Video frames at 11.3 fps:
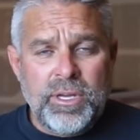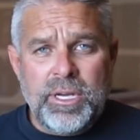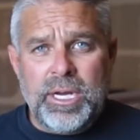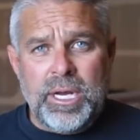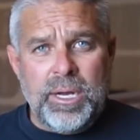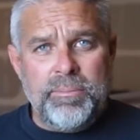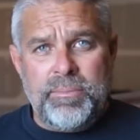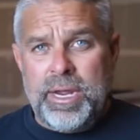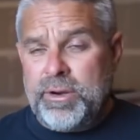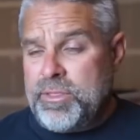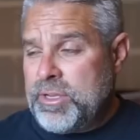
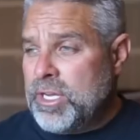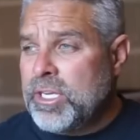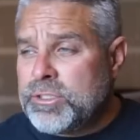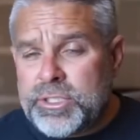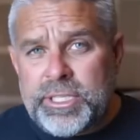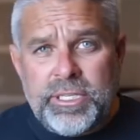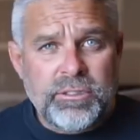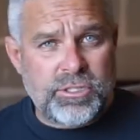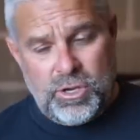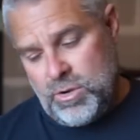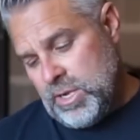out of the country,
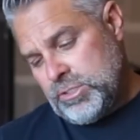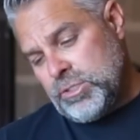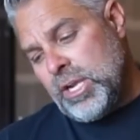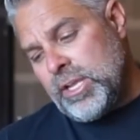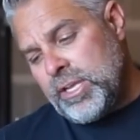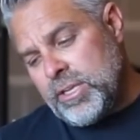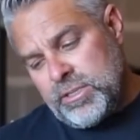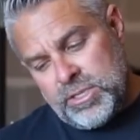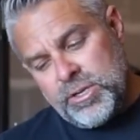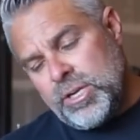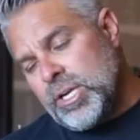so Australia,
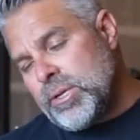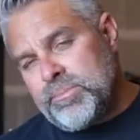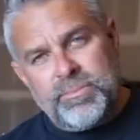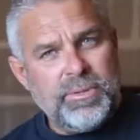Europe,